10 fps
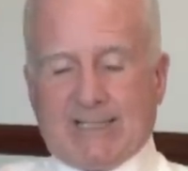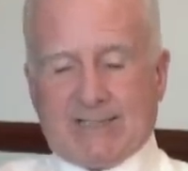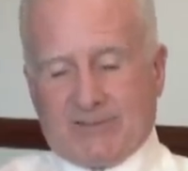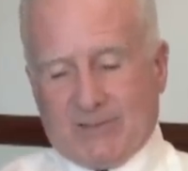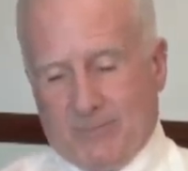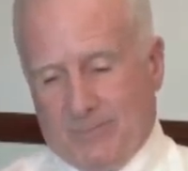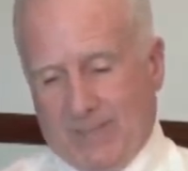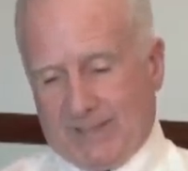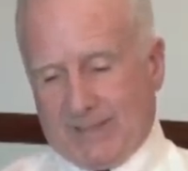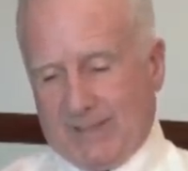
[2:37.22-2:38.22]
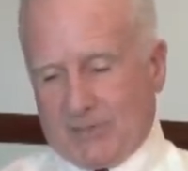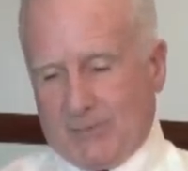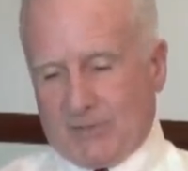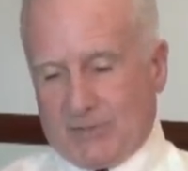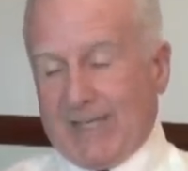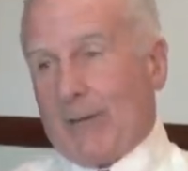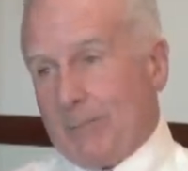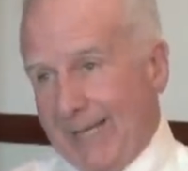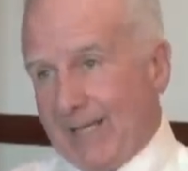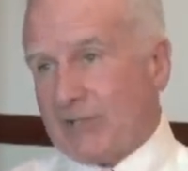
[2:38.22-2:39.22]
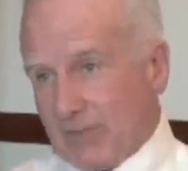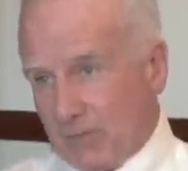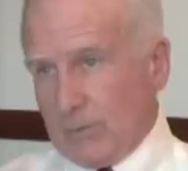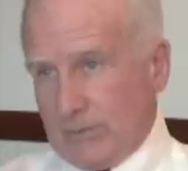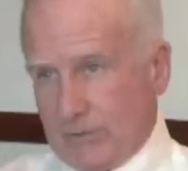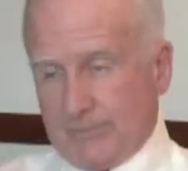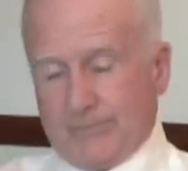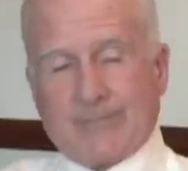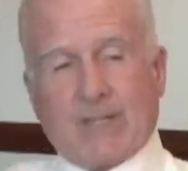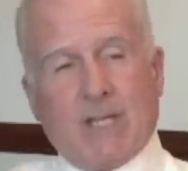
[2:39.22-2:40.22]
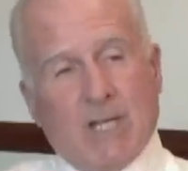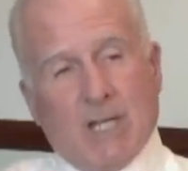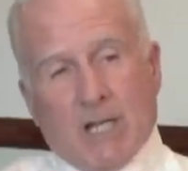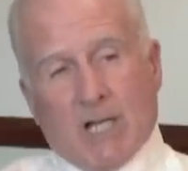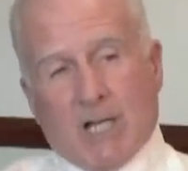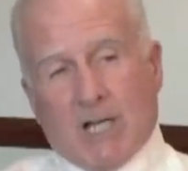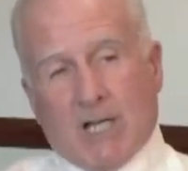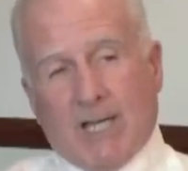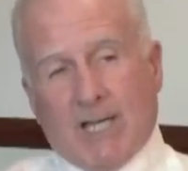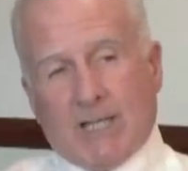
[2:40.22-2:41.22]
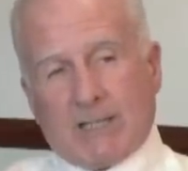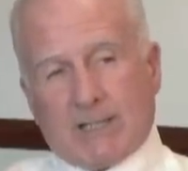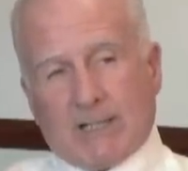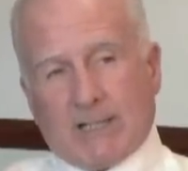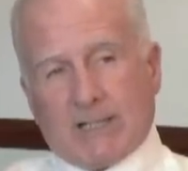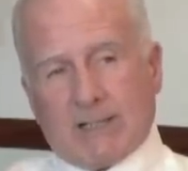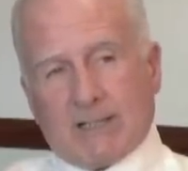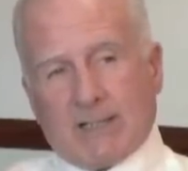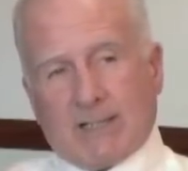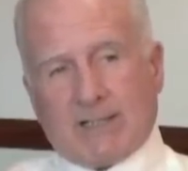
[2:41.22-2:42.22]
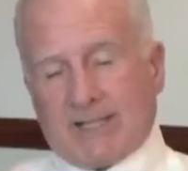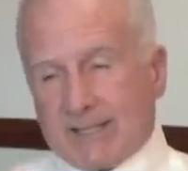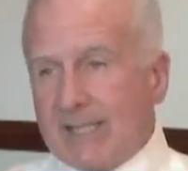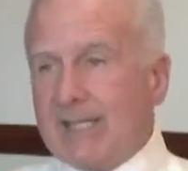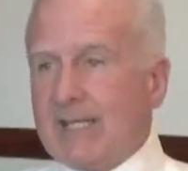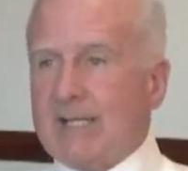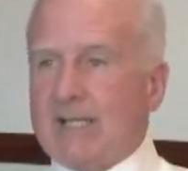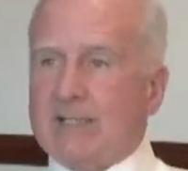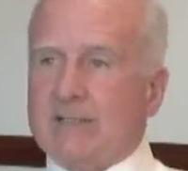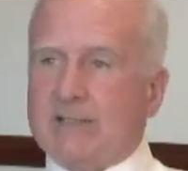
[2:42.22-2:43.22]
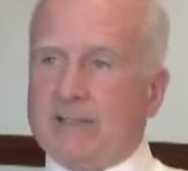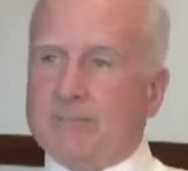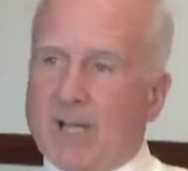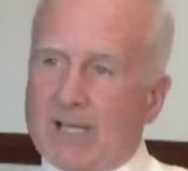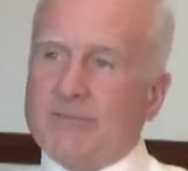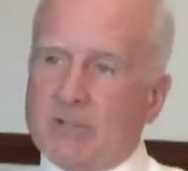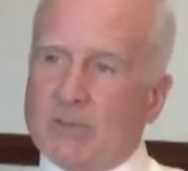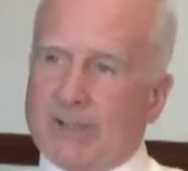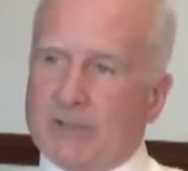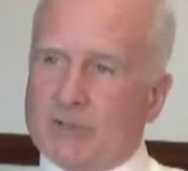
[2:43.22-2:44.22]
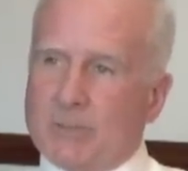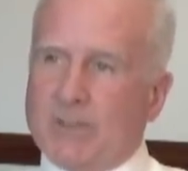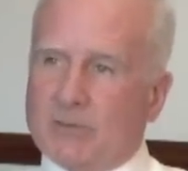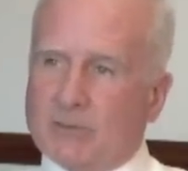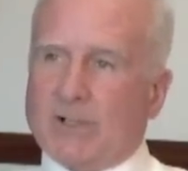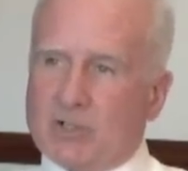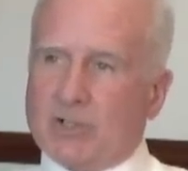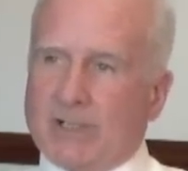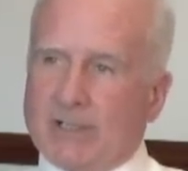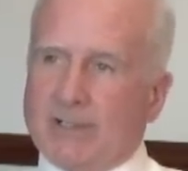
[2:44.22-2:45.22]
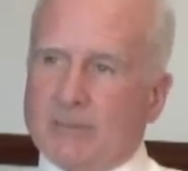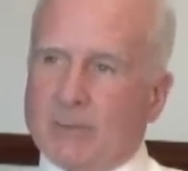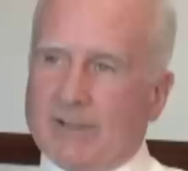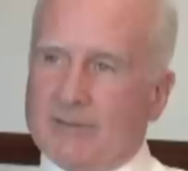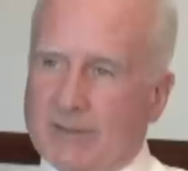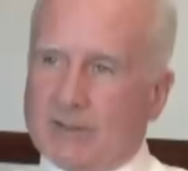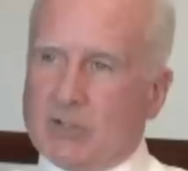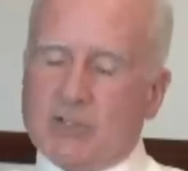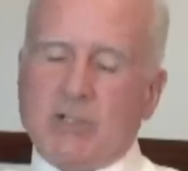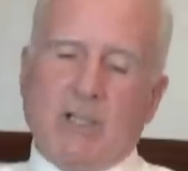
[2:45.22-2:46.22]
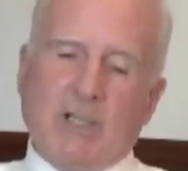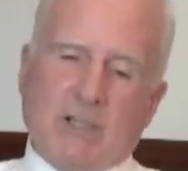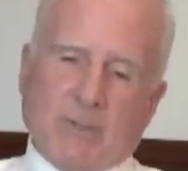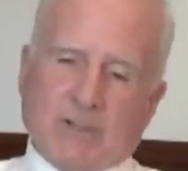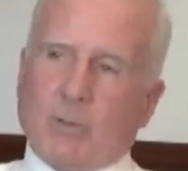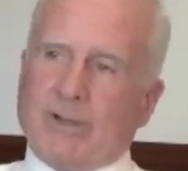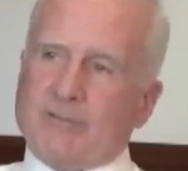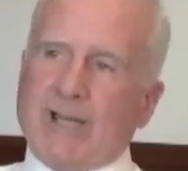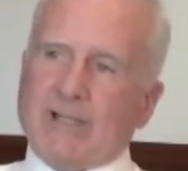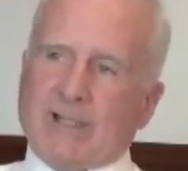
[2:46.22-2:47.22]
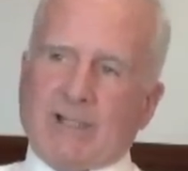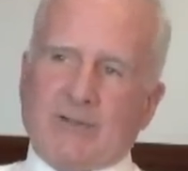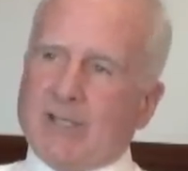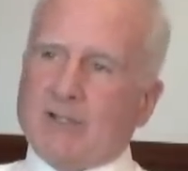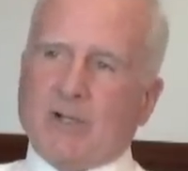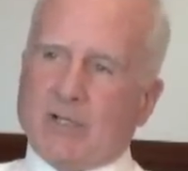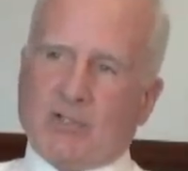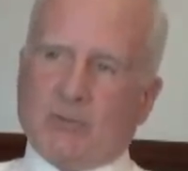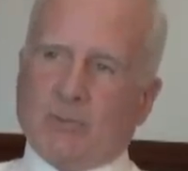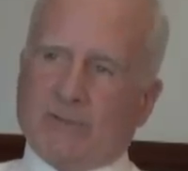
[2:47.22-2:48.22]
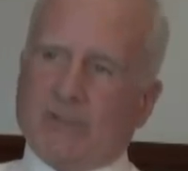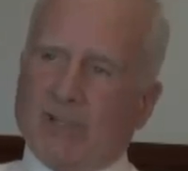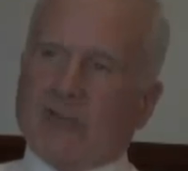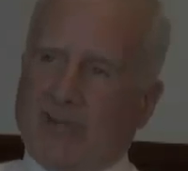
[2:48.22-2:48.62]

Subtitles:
during the path of that semester. Now I passed the course. And I think, in my view, I could speak Russian when I finished. But quite frankly, I don't think a Russian would have known